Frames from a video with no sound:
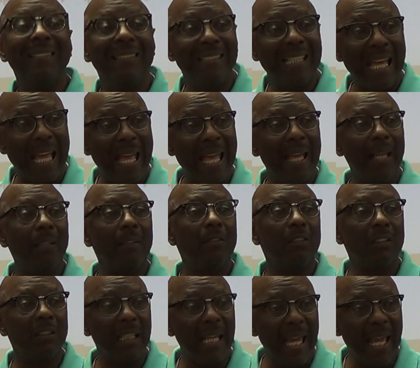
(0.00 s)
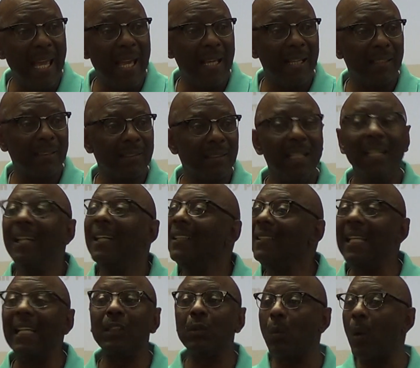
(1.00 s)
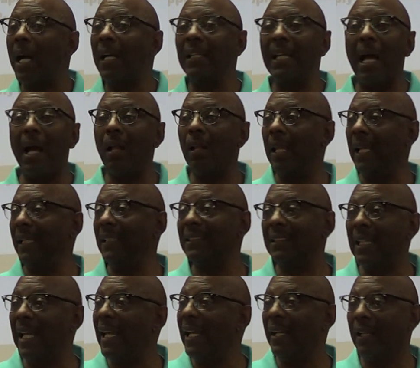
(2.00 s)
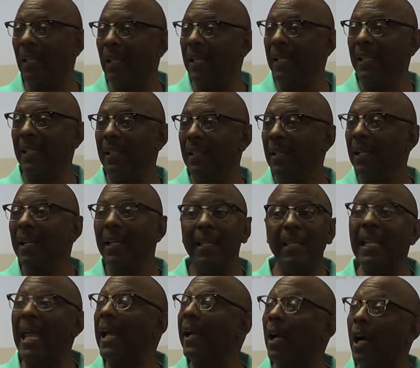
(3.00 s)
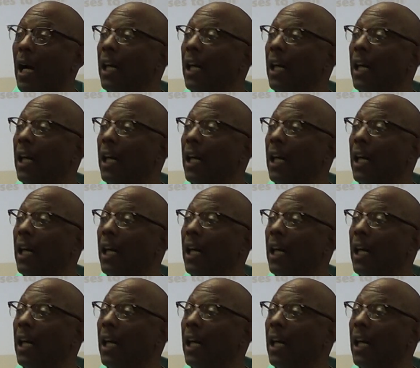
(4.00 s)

that test. That's why y'all ain't stay clean. He like,